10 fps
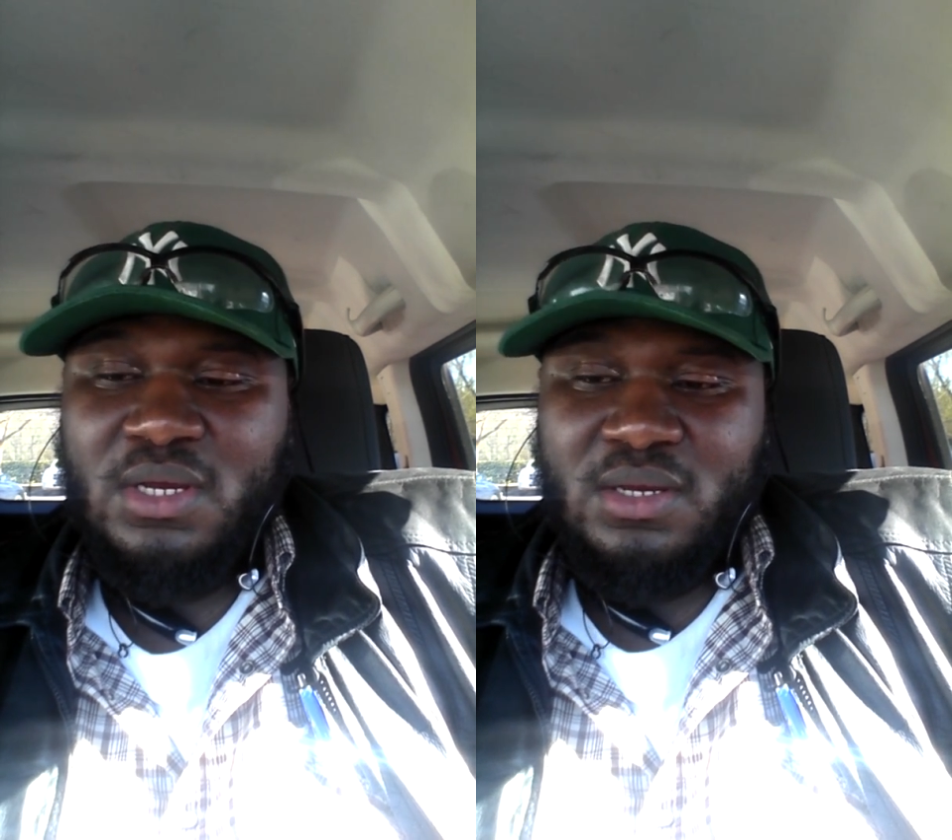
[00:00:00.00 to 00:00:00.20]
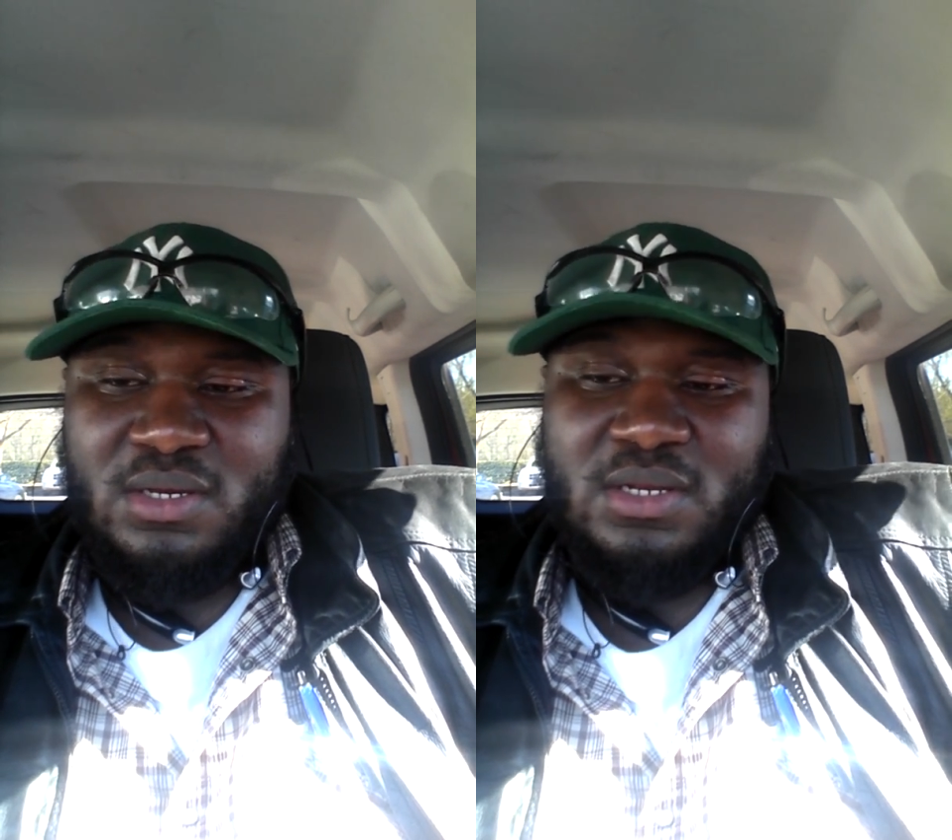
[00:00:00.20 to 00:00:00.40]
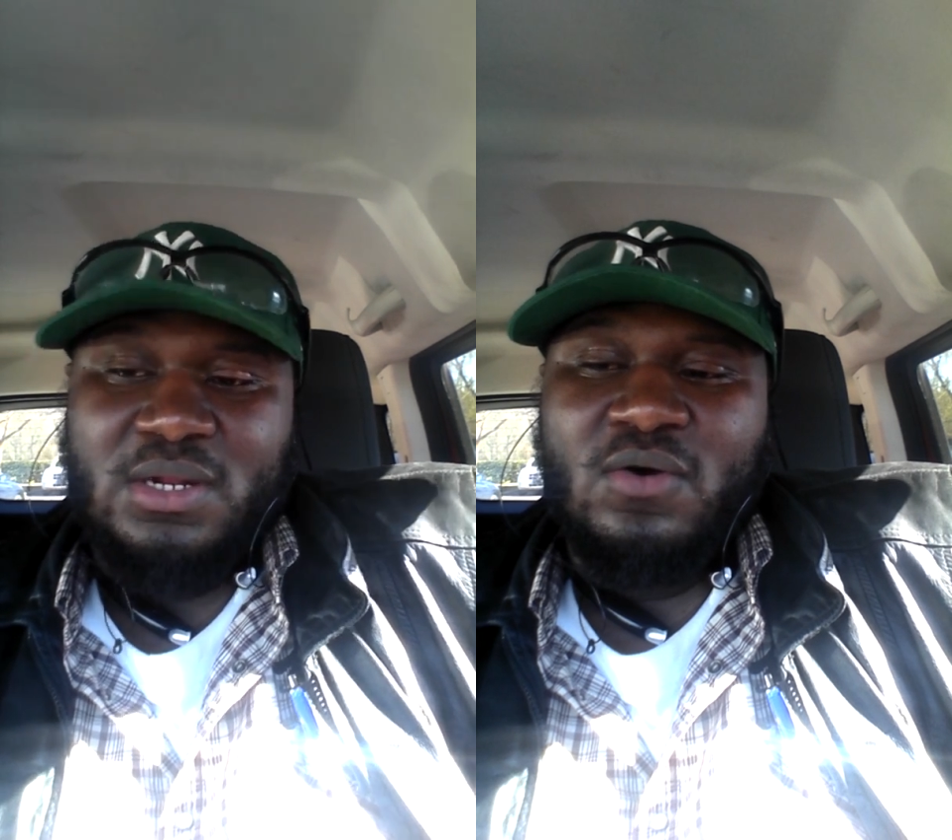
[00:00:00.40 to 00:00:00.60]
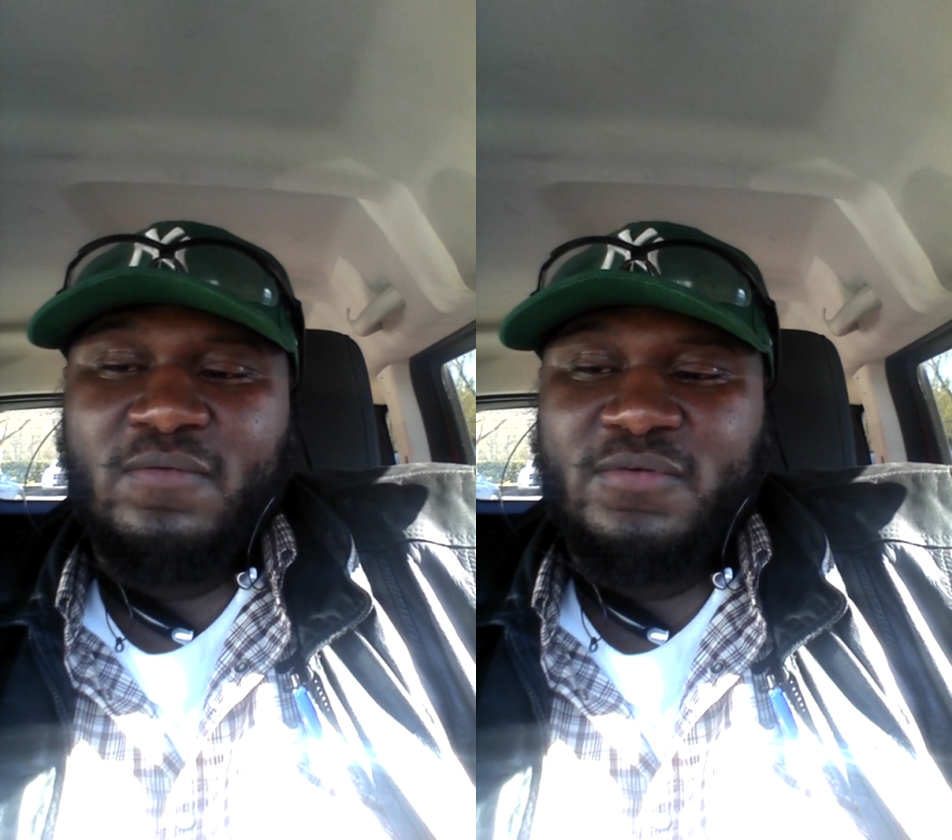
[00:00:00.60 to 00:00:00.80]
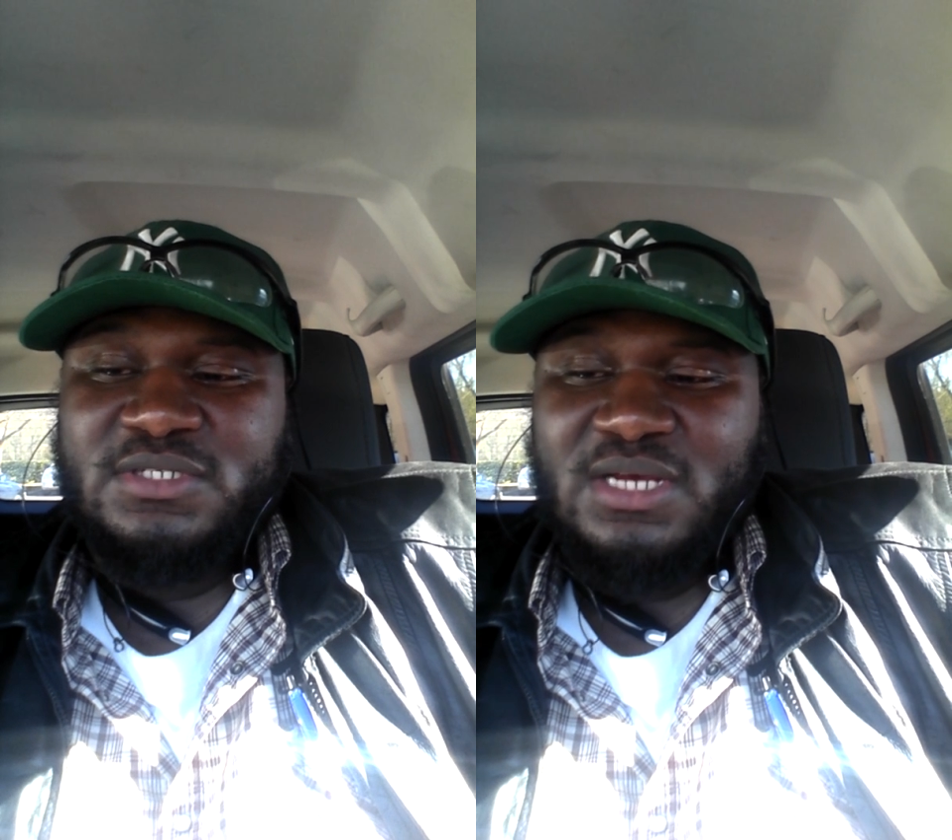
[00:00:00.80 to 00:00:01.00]
and
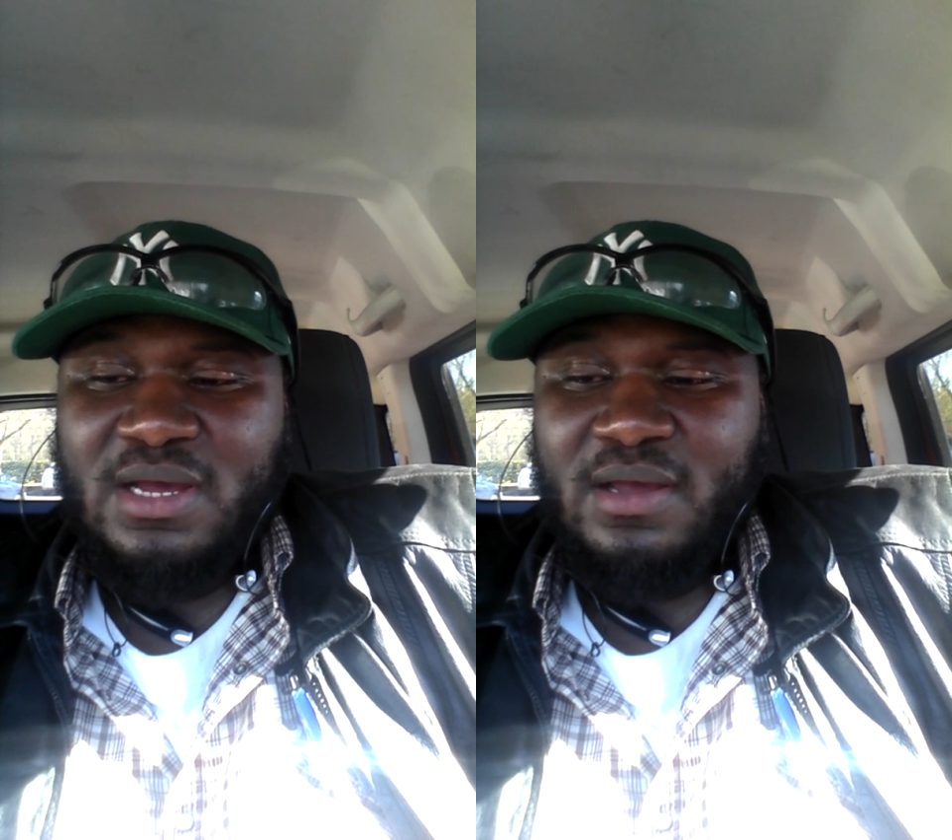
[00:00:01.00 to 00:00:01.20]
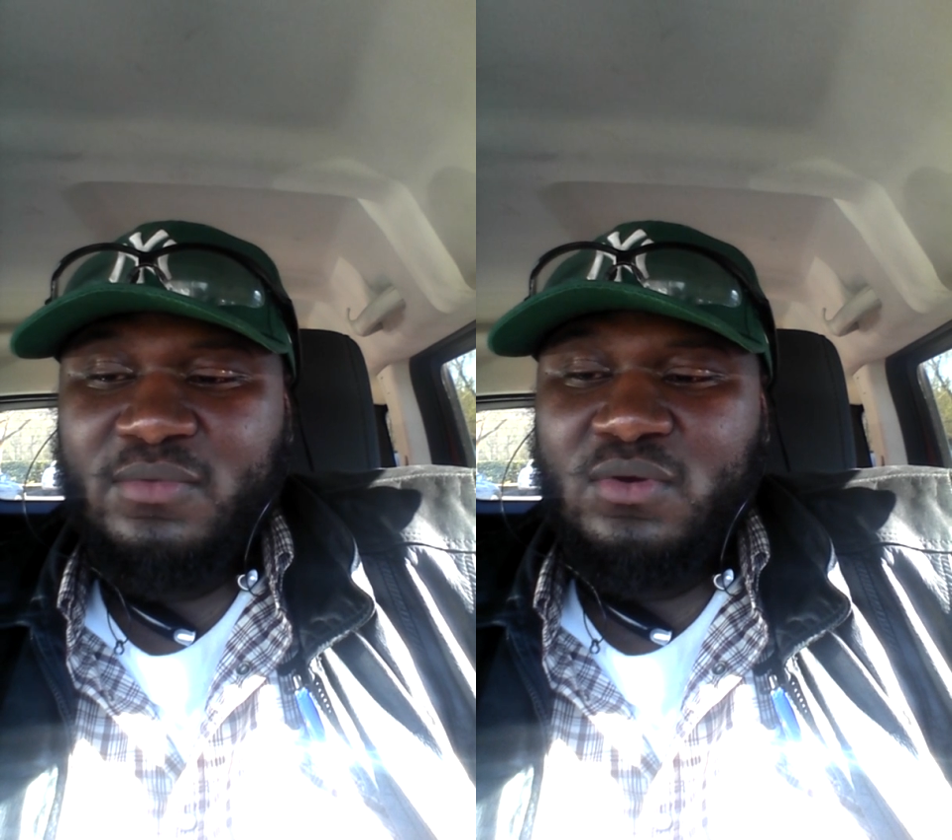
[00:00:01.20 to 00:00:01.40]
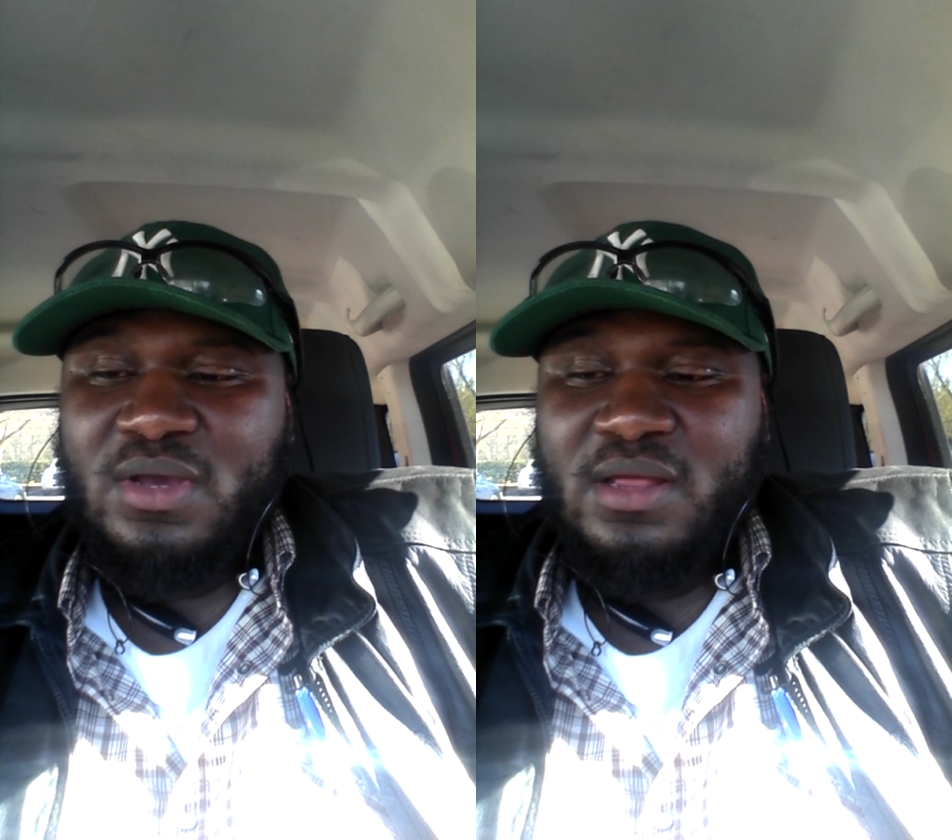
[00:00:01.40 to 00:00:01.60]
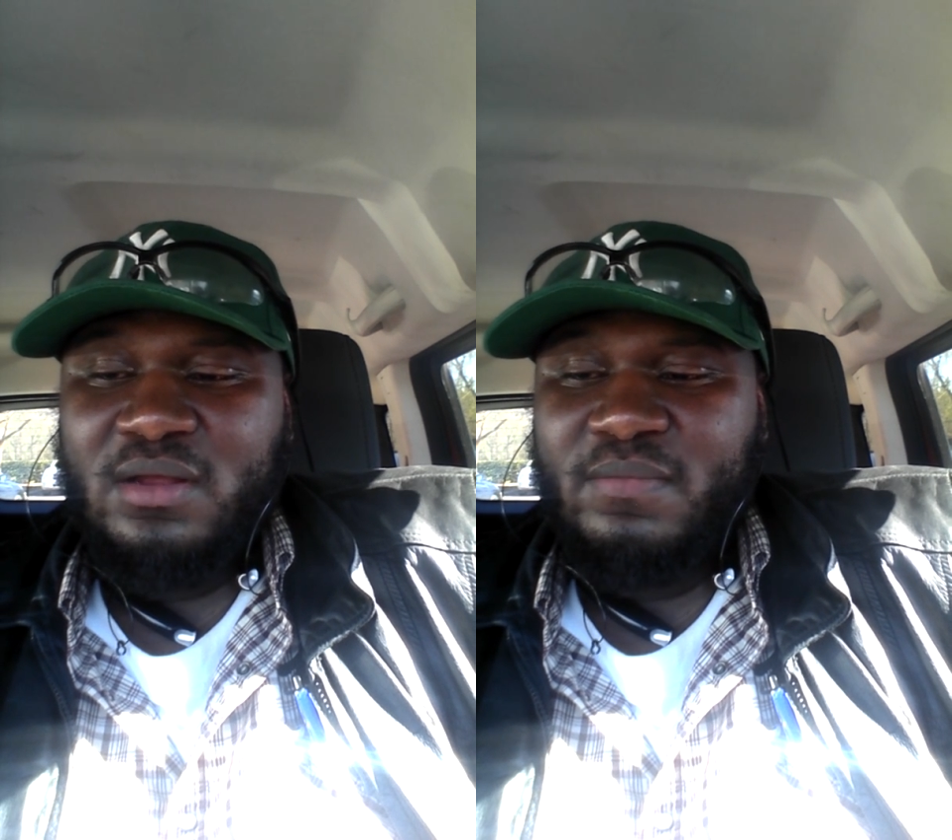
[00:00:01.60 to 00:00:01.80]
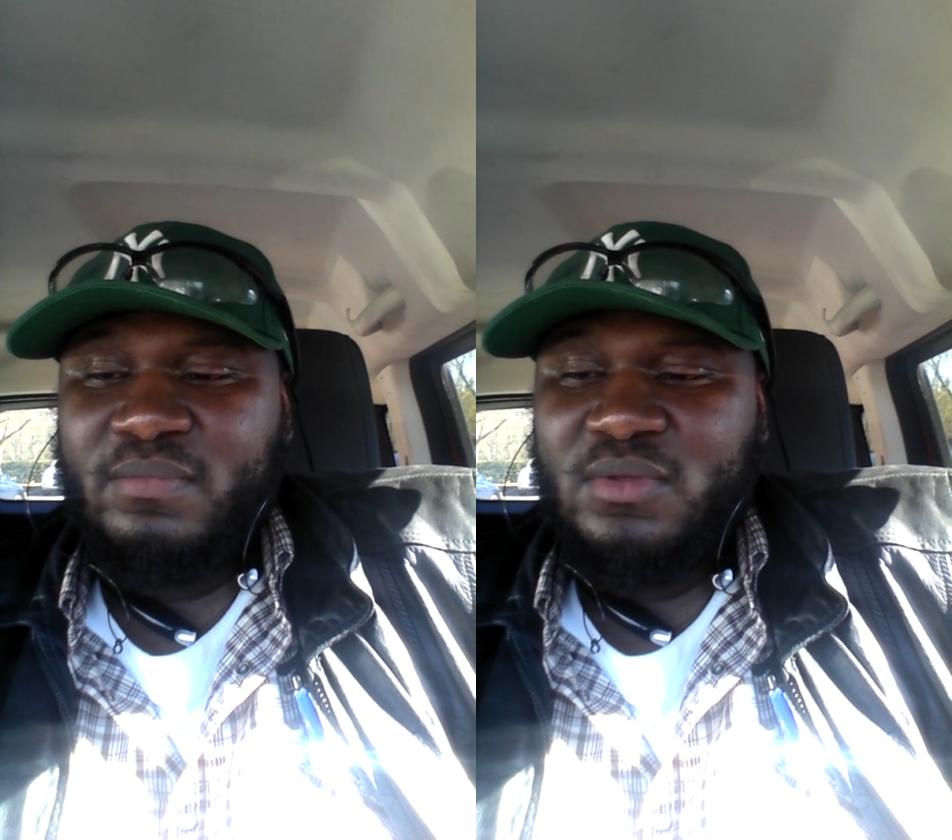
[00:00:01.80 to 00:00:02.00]
over time you kind
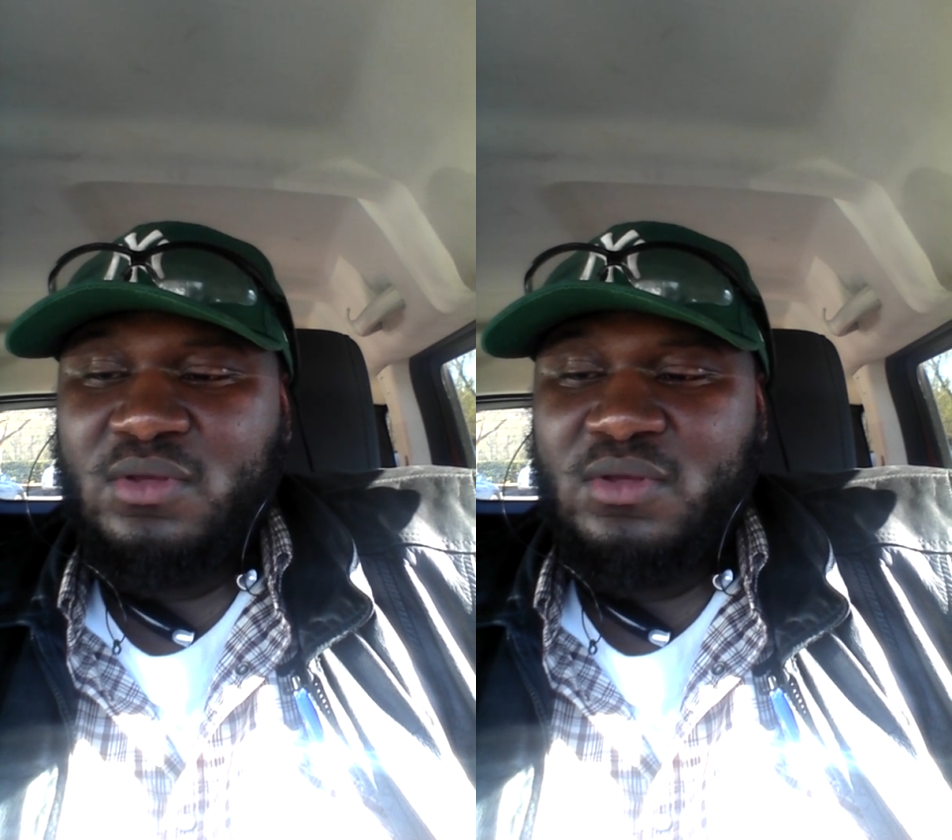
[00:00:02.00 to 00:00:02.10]
of